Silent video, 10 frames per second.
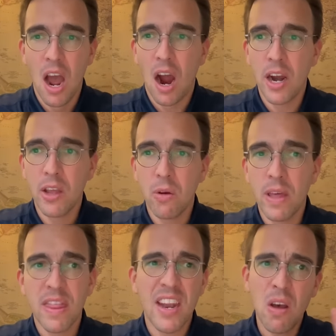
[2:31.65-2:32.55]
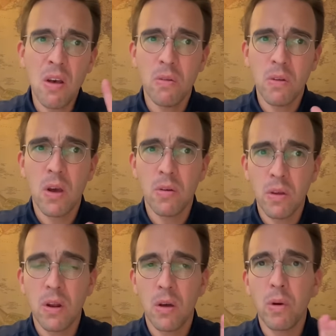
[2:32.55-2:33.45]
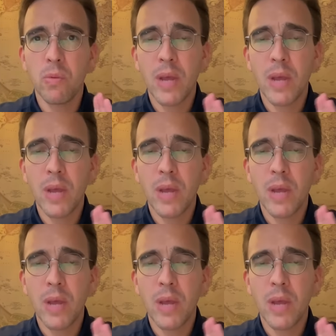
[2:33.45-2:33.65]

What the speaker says: arguing that, oh no, you know, what